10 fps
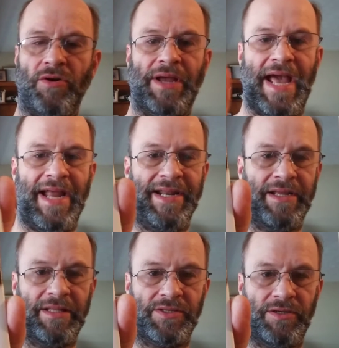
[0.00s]

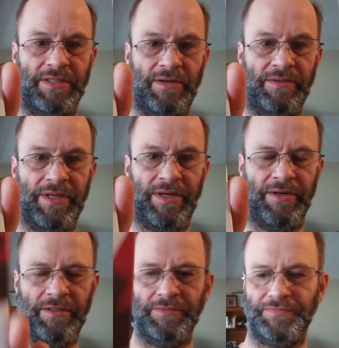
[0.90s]
organic. It's all down
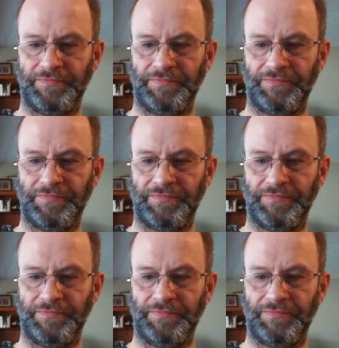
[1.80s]
here.